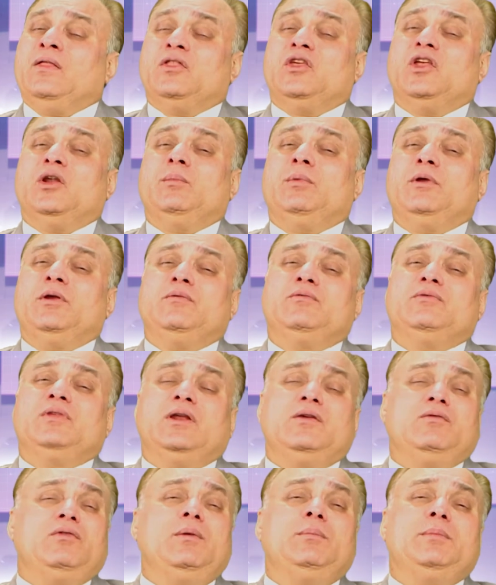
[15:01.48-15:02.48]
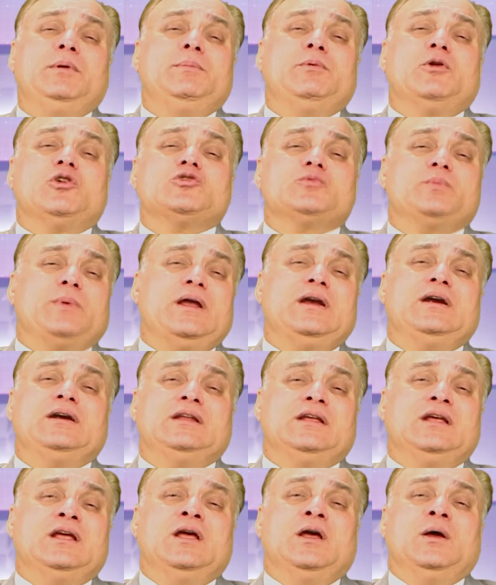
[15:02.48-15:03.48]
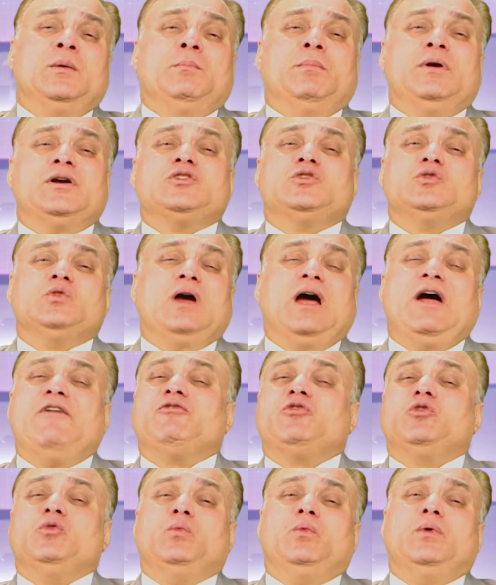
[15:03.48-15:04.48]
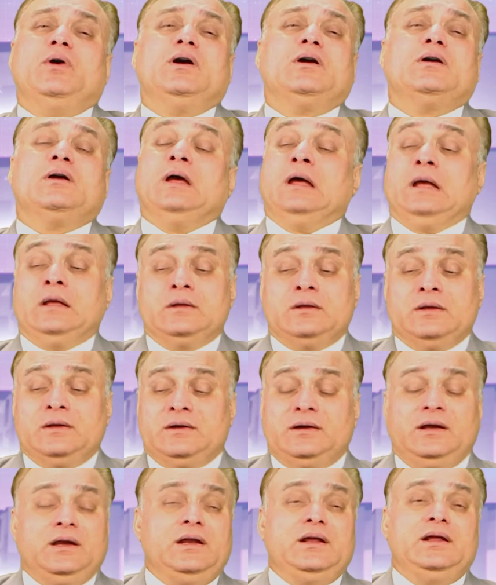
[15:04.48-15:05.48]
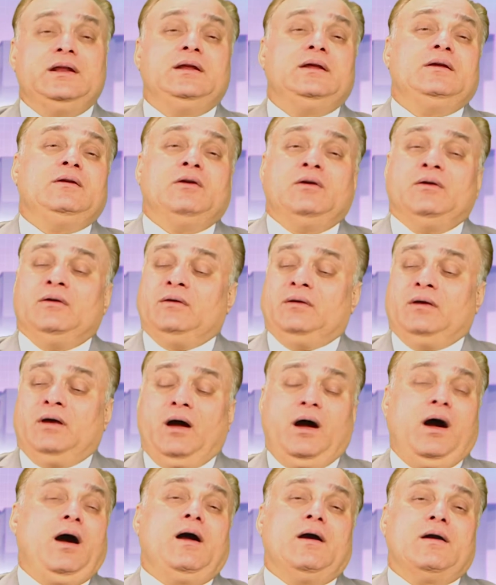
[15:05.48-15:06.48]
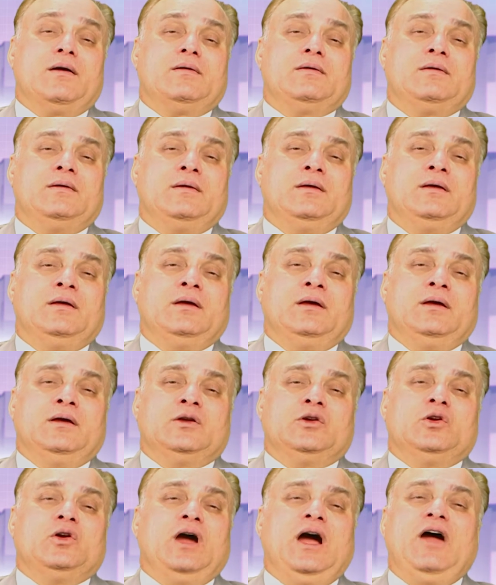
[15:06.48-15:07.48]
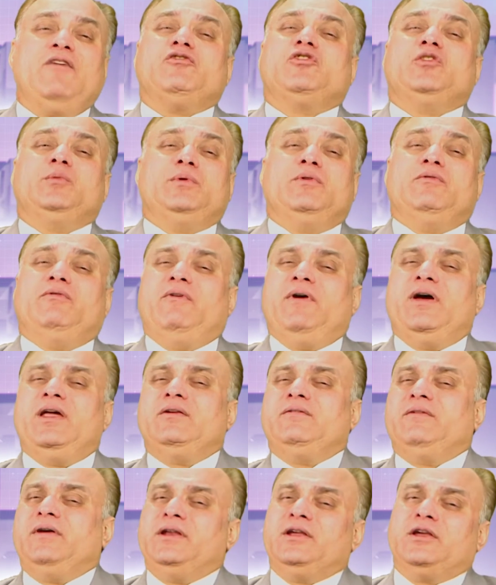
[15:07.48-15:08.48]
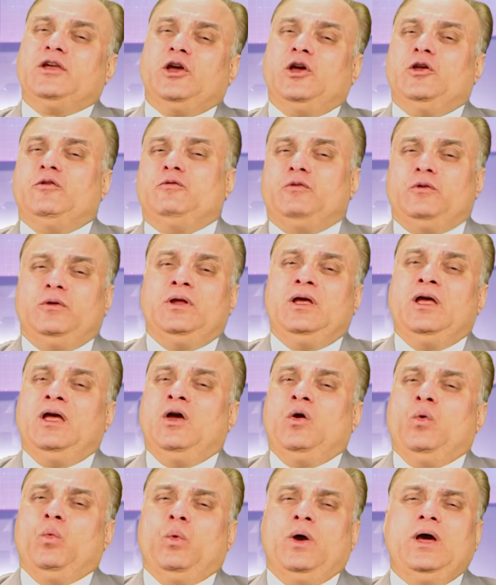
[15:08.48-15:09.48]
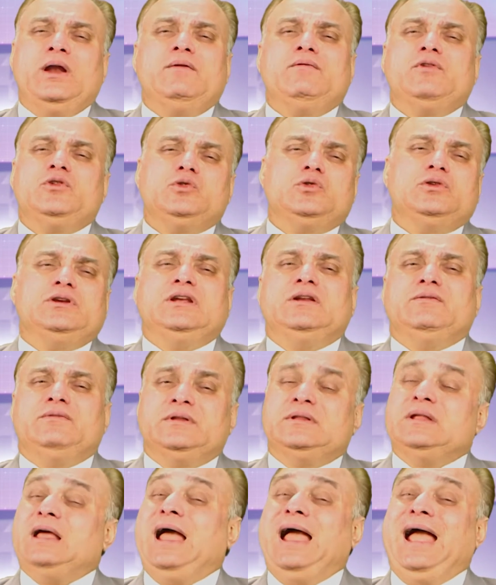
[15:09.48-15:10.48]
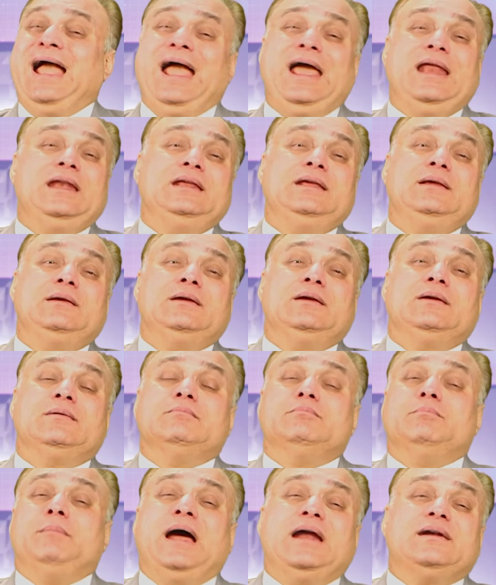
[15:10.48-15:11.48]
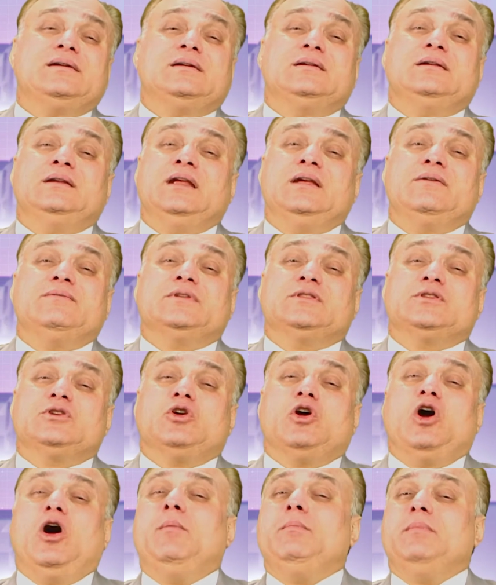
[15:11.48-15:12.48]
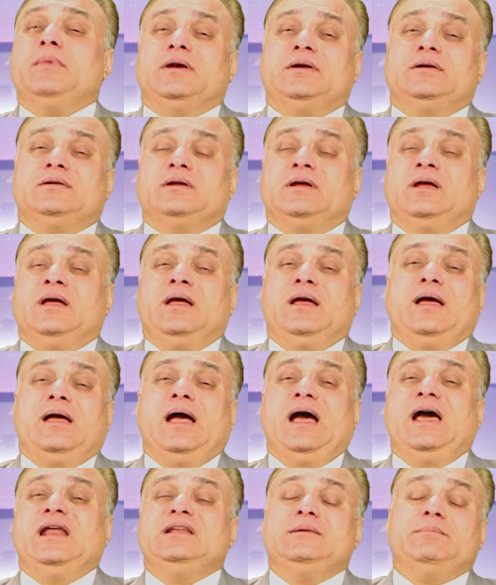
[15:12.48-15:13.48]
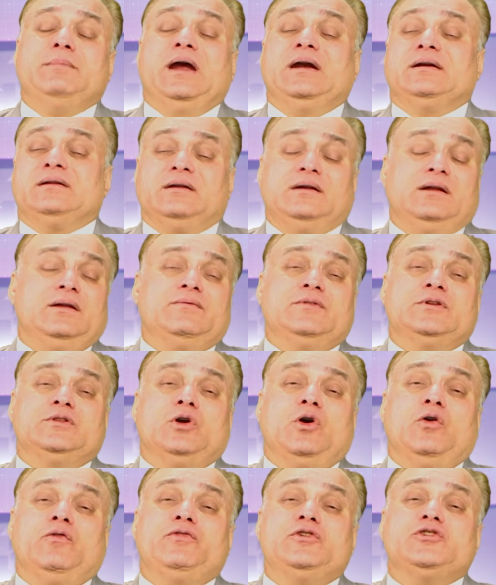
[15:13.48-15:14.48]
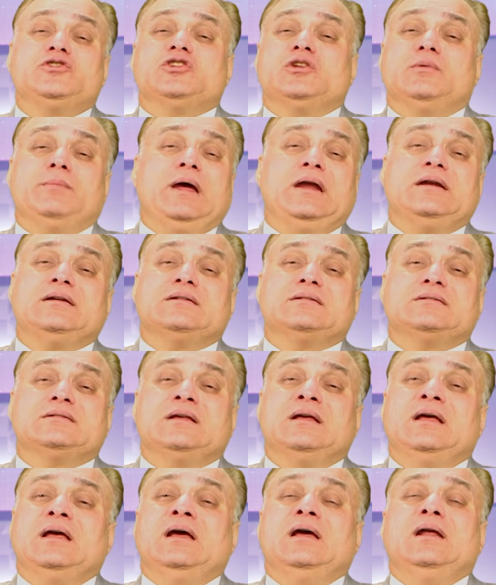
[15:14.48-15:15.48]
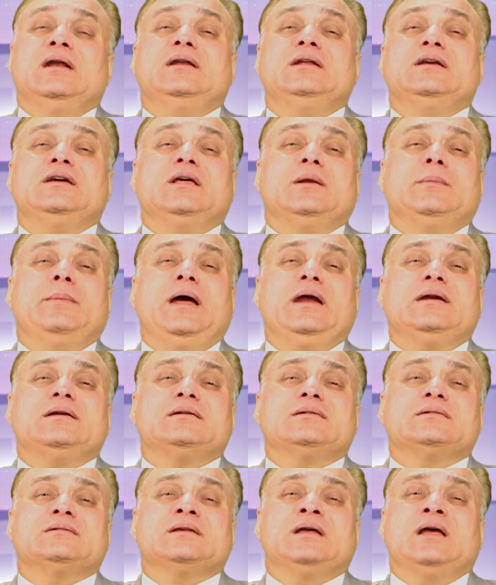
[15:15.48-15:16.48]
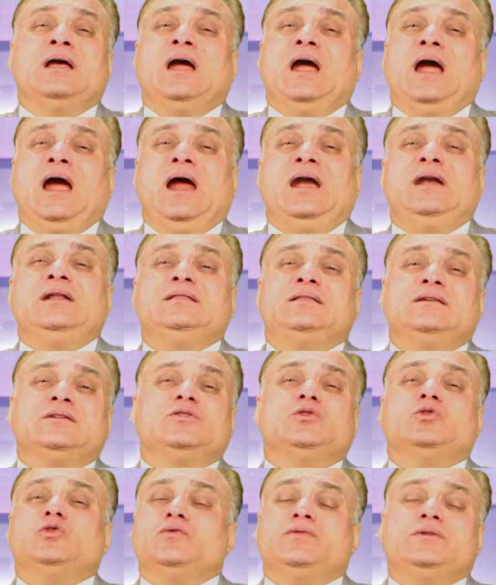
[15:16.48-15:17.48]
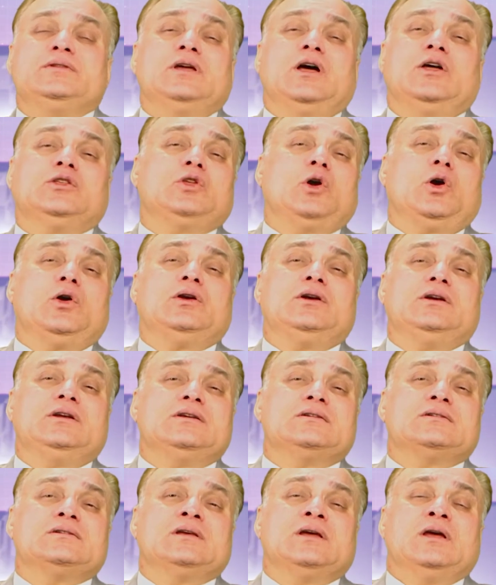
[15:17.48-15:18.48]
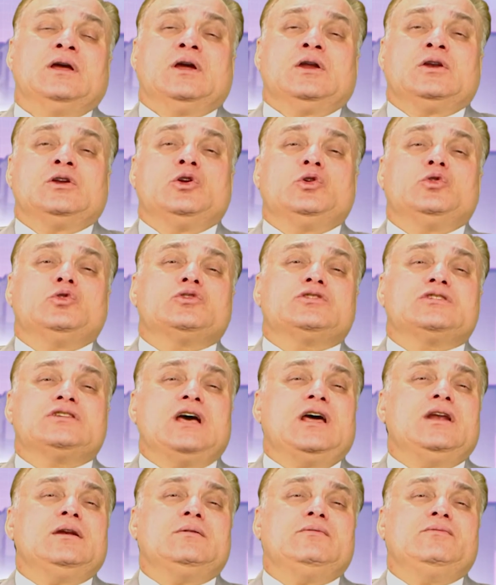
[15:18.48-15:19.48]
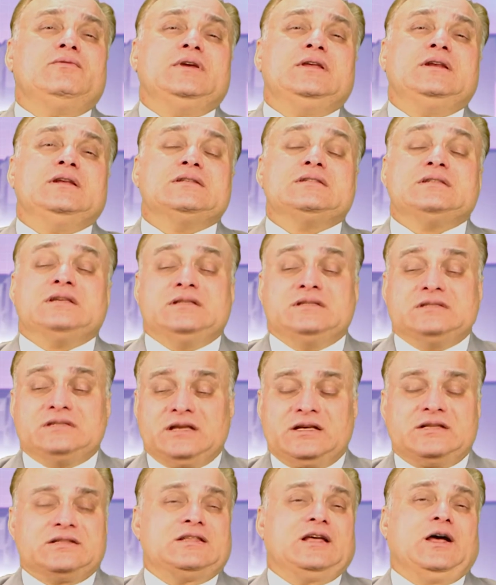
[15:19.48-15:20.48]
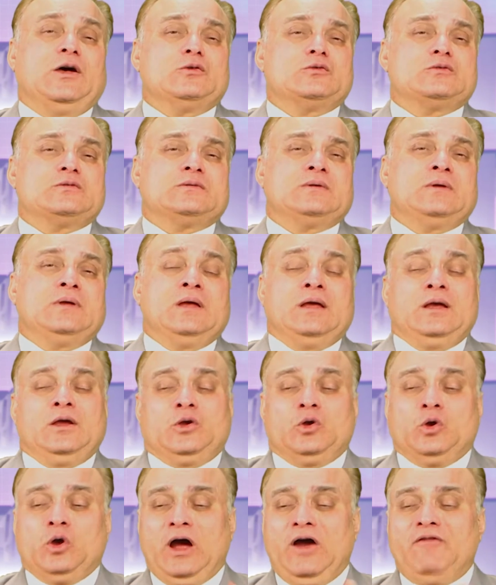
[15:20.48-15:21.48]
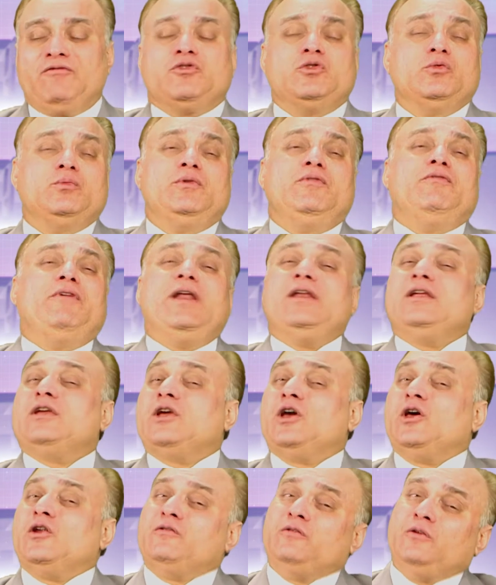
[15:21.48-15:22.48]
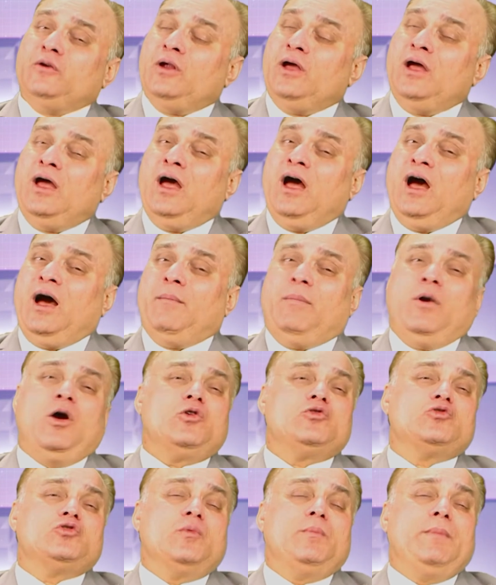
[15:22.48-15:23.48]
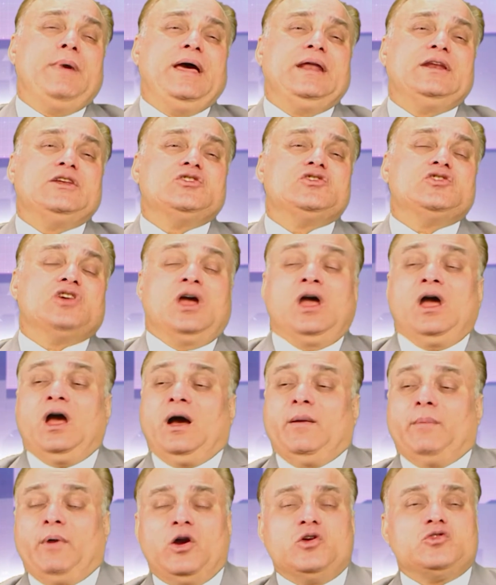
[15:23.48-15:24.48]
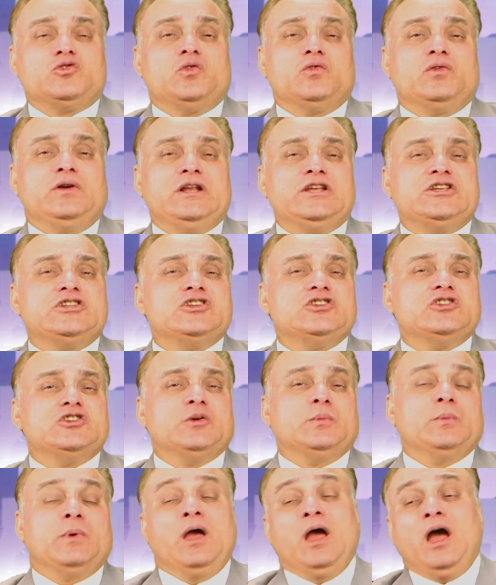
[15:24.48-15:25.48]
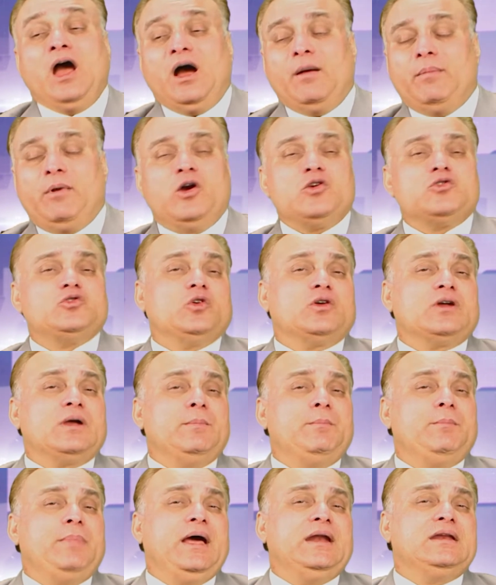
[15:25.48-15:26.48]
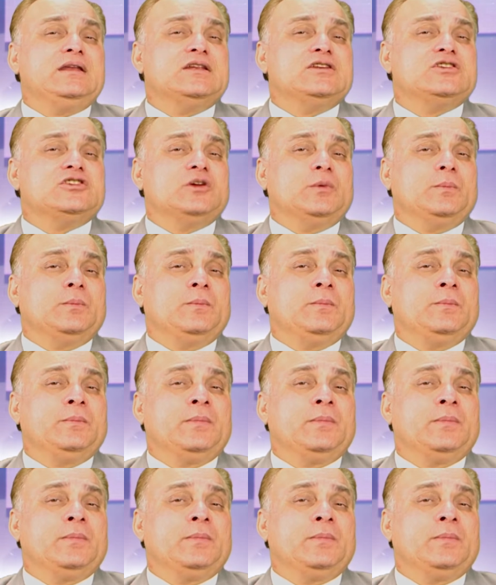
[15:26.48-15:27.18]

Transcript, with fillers: There will be prosperity, but you have to work really hard. You have to be very, very careful whenever you deal with any matter linked with government, any matter linked with official matters, legal matters, anything to do with authorities. Due to Sun, Venus in 6th house, you have to be very careful about your marriage, about your relationship, about your companionship.